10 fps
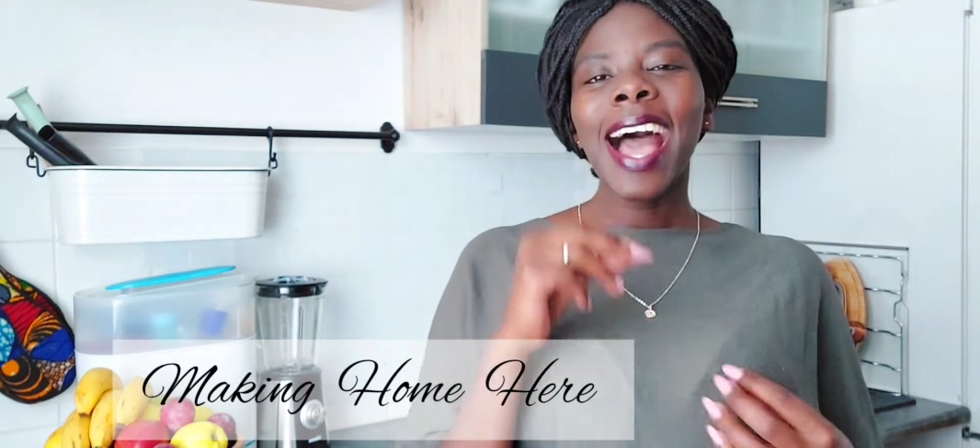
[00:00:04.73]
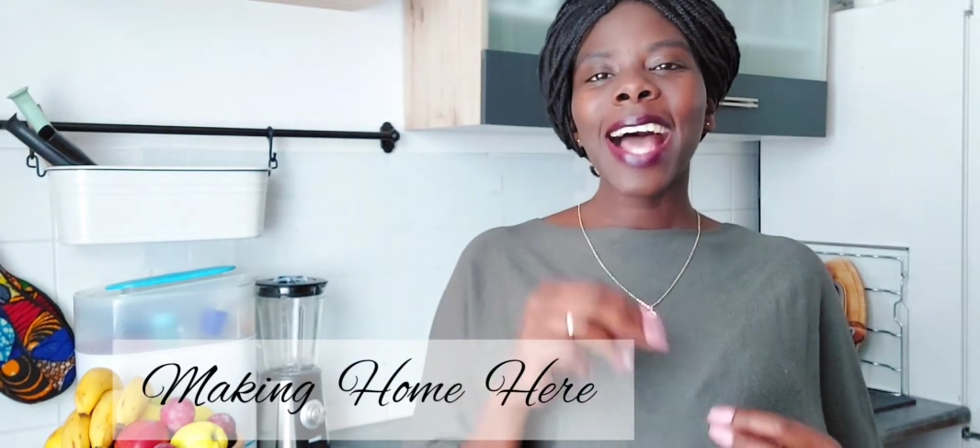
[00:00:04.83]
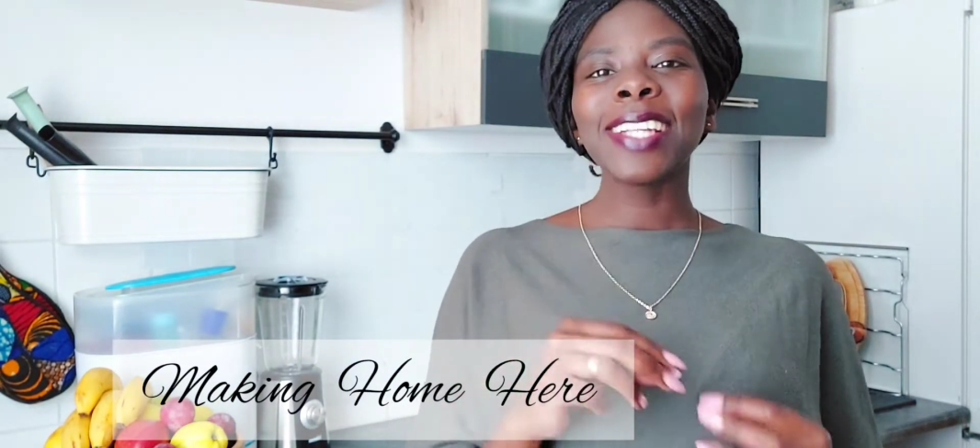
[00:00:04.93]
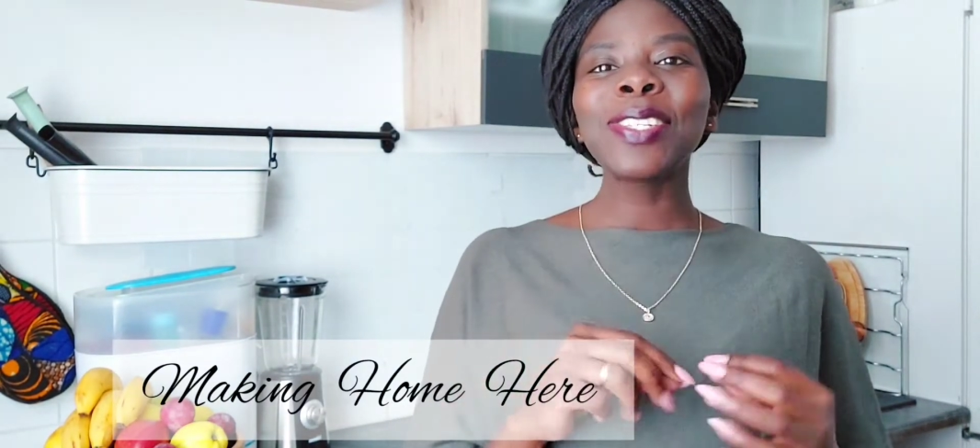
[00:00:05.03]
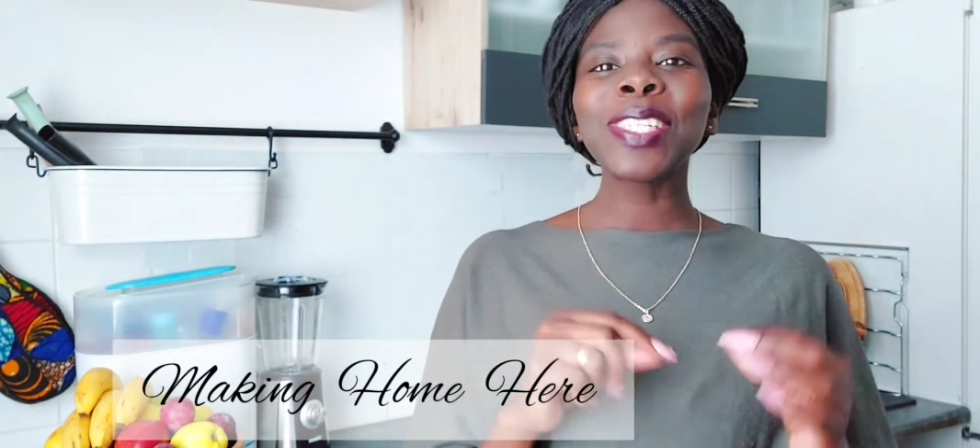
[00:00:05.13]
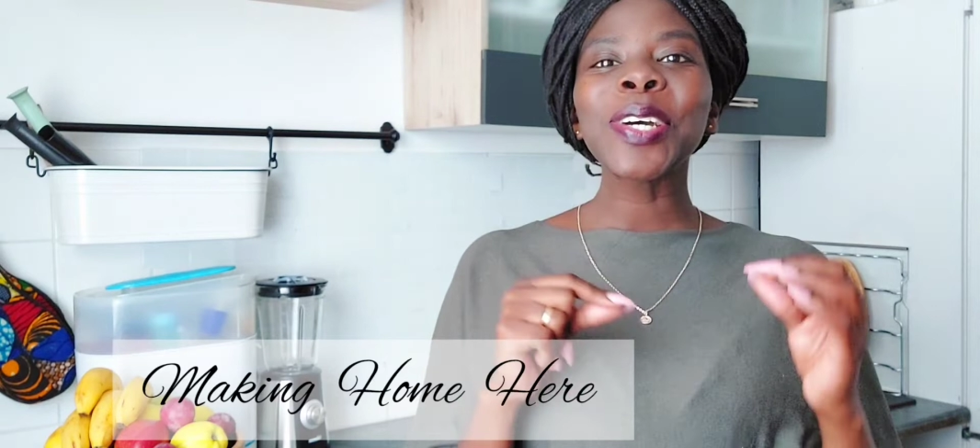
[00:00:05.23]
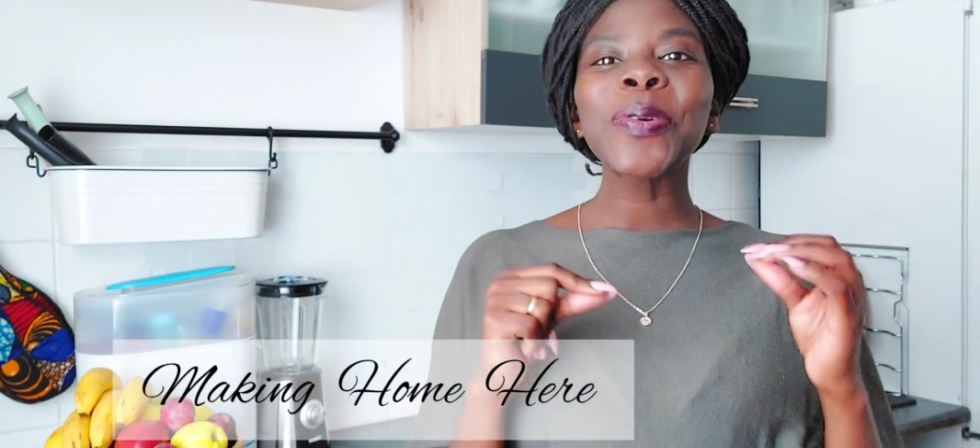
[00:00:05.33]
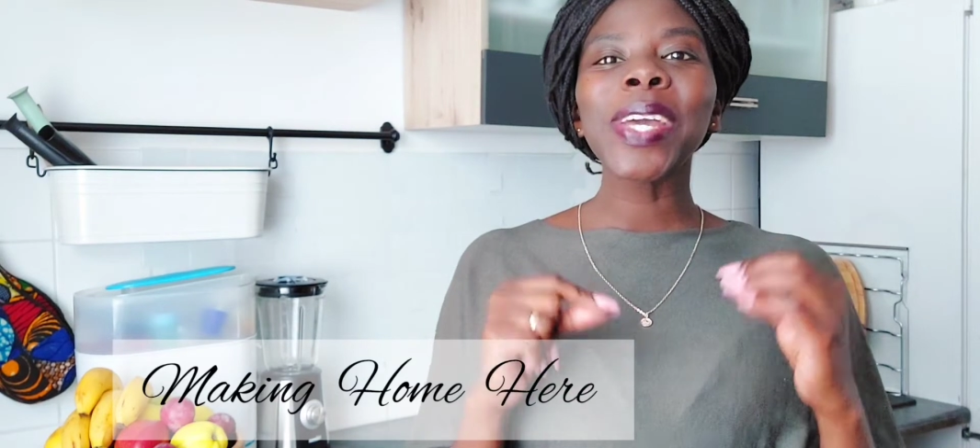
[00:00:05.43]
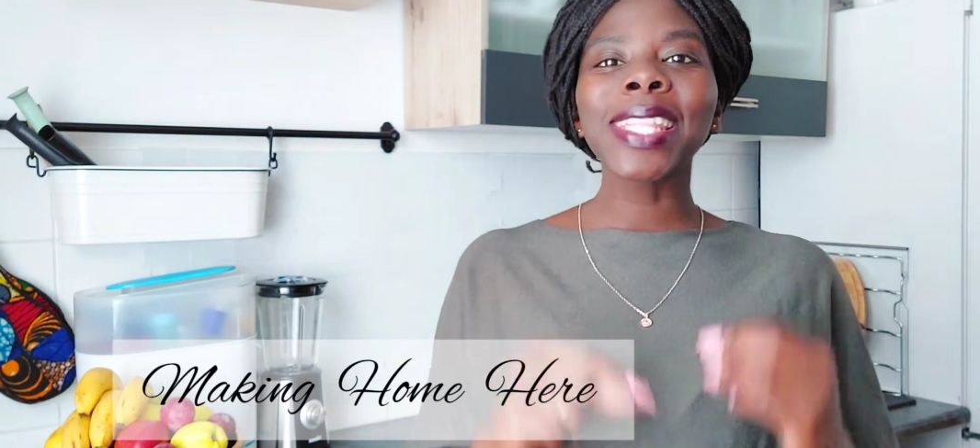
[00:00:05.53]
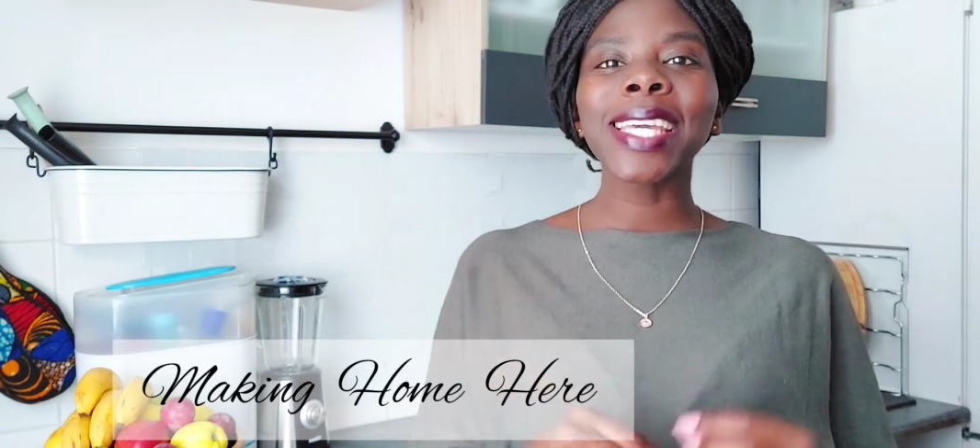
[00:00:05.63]
and today
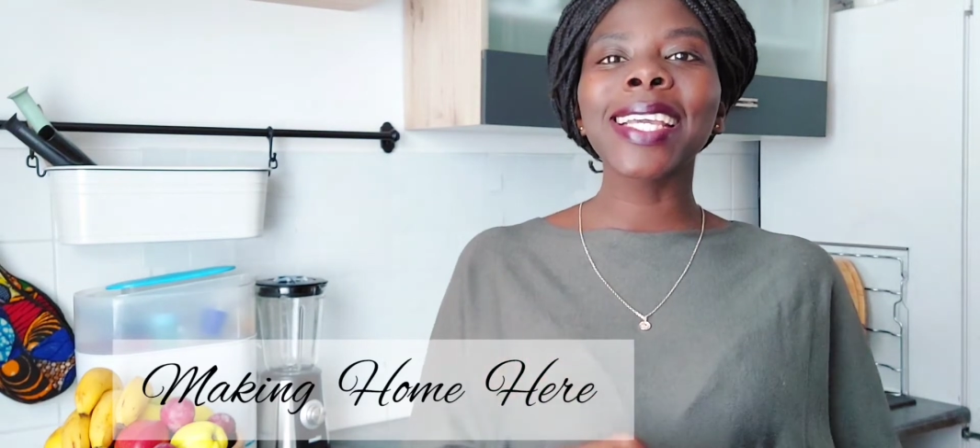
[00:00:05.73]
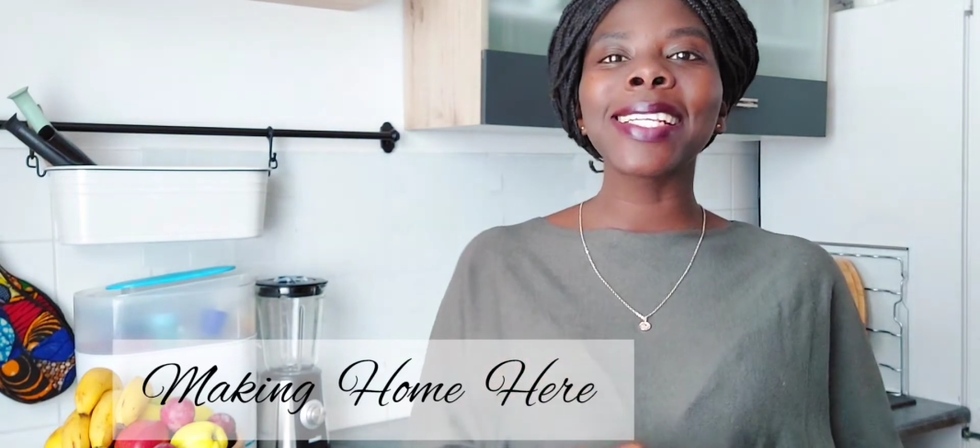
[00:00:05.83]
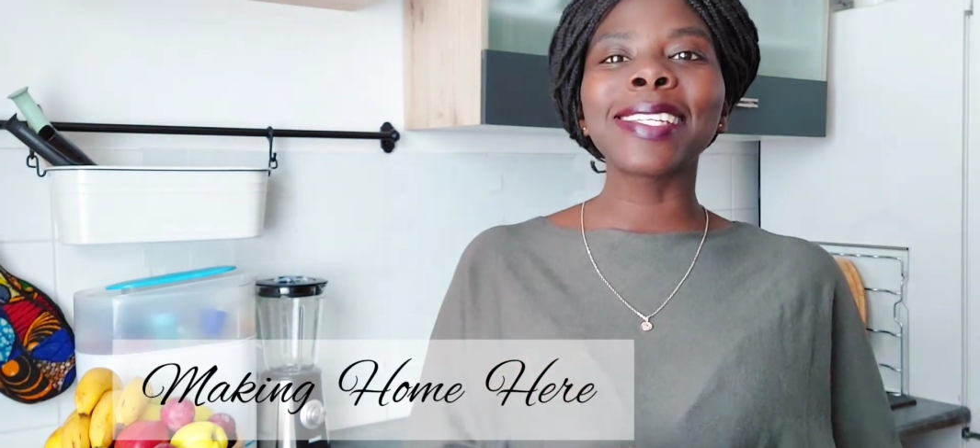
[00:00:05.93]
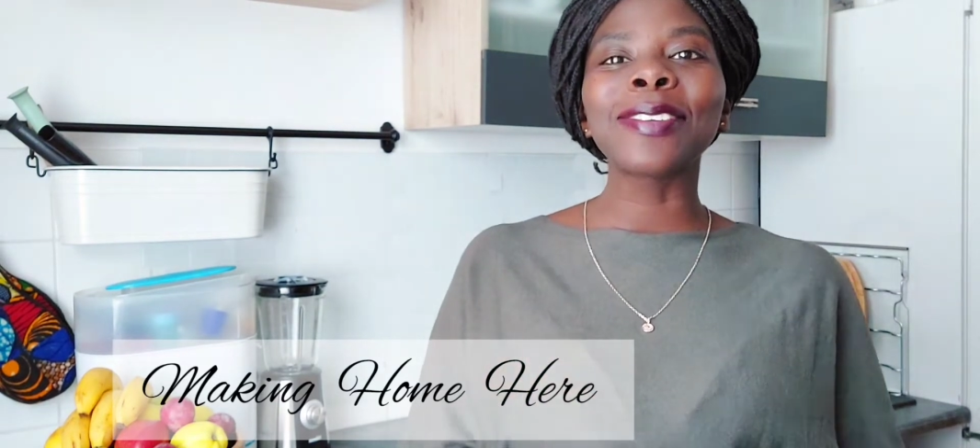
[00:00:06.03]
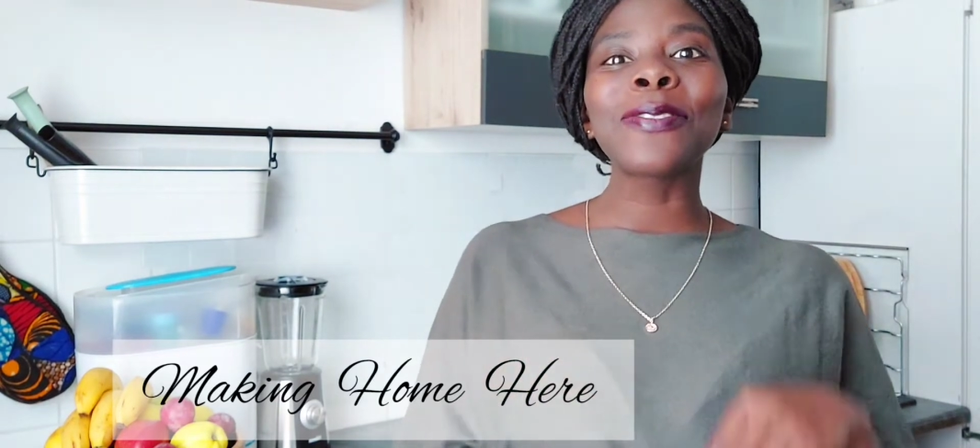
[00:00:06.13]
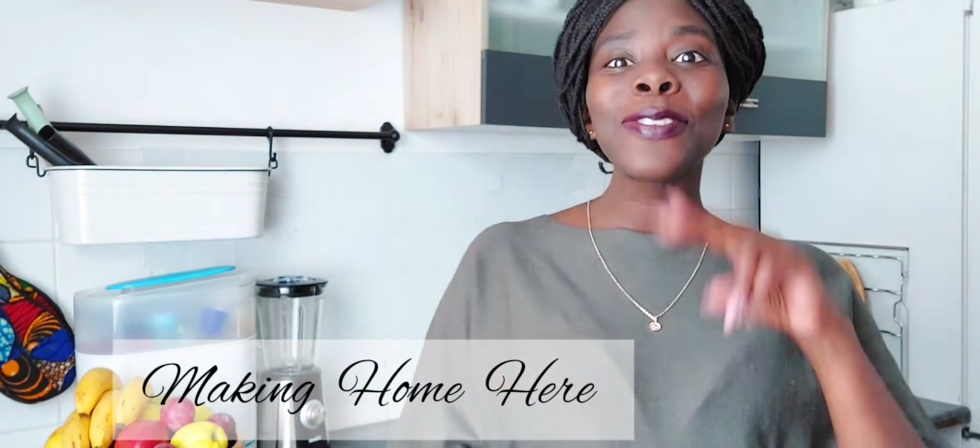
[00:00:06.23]
we're in the kitchen